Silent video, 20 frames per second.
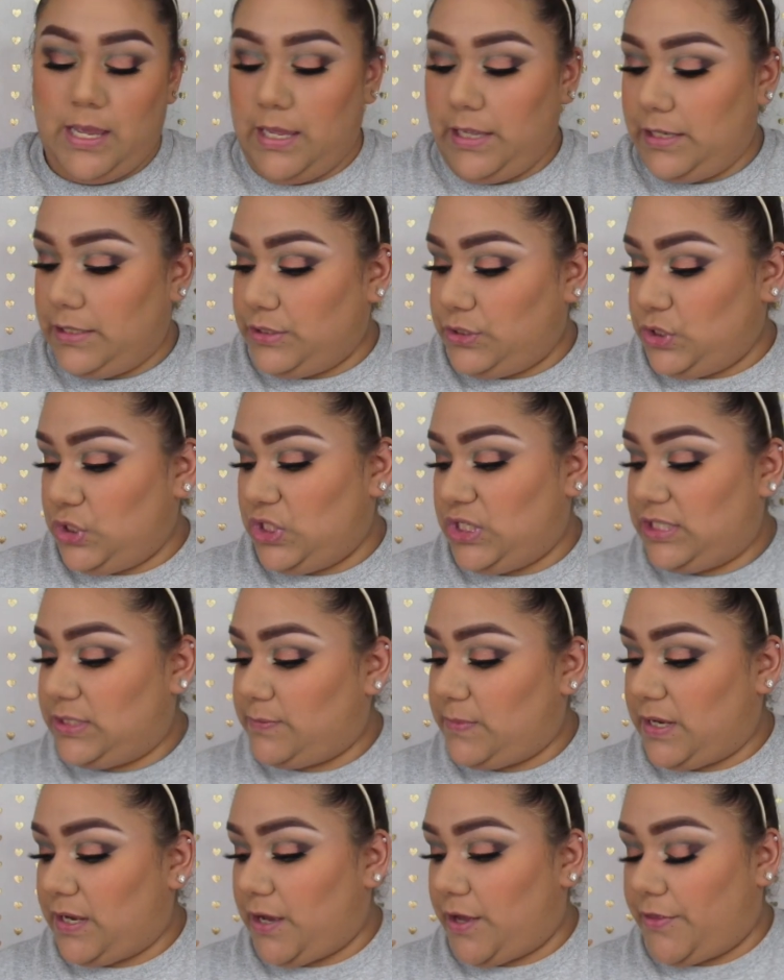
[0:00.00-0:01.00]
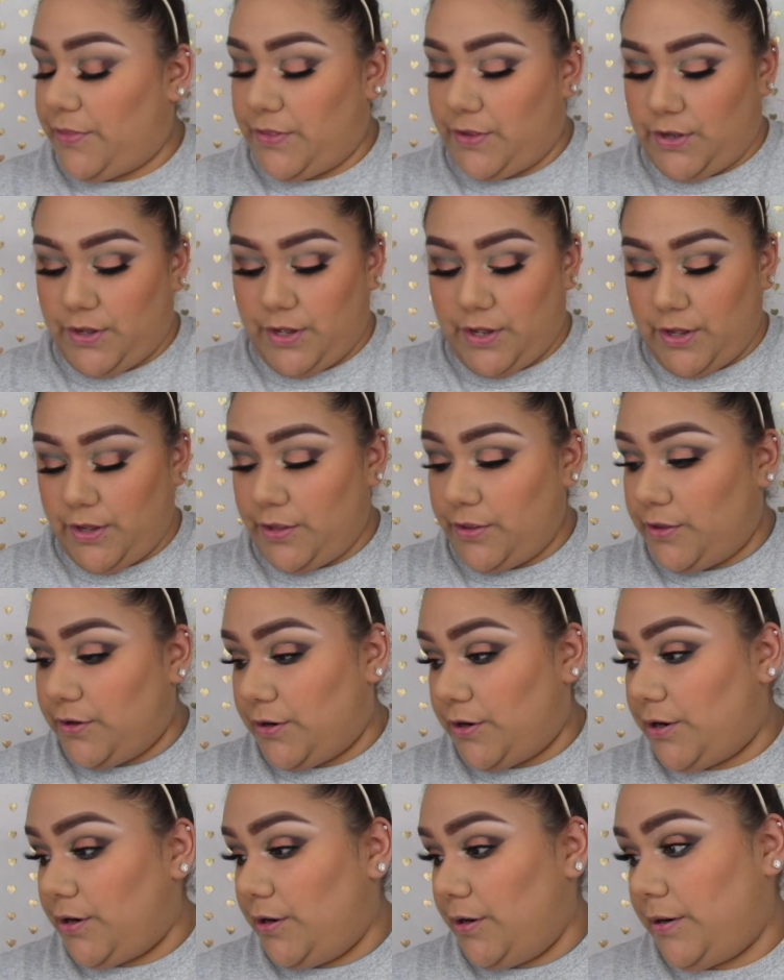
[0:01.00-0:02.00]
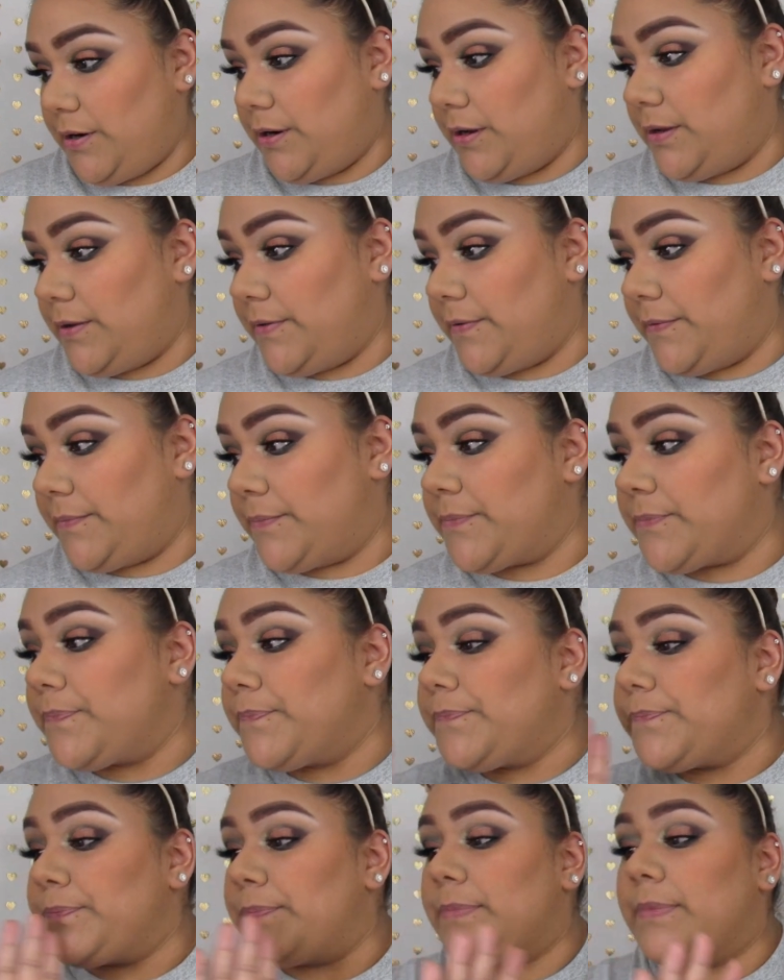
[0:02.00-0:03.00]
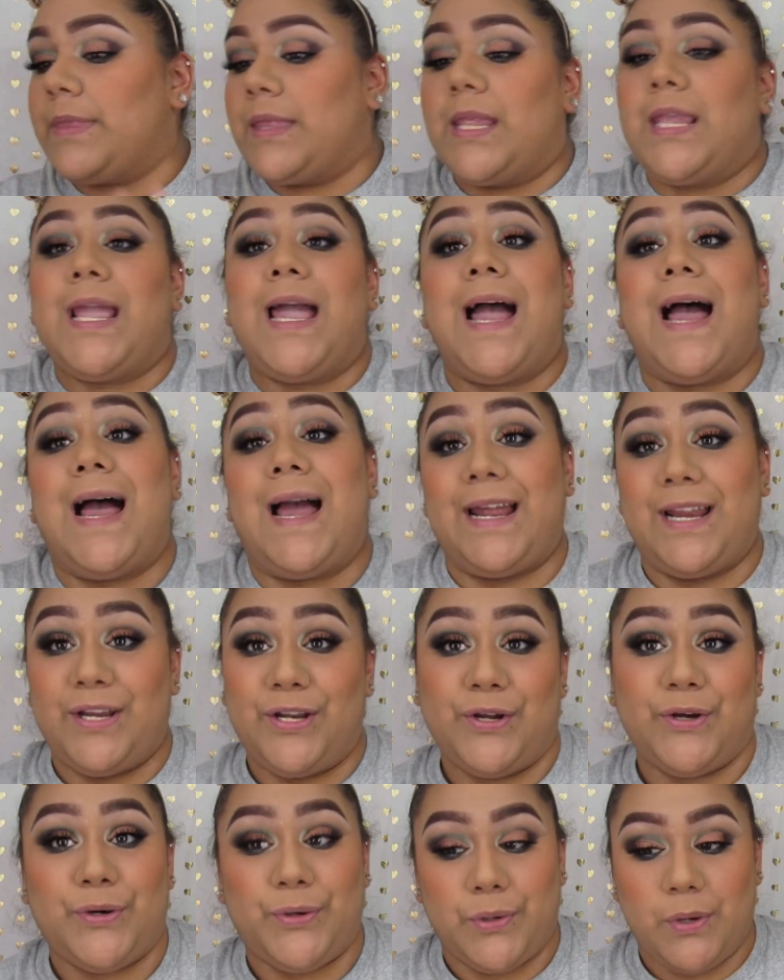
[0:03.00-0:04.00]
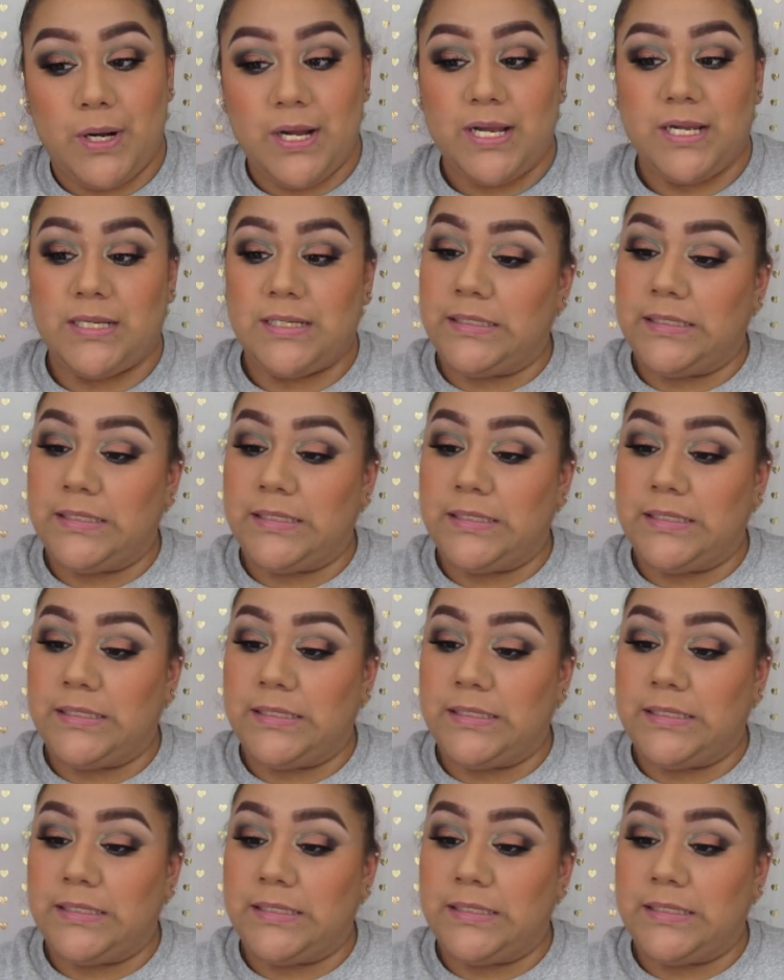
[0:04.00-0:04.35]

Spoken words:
and Chisme on the other. I know,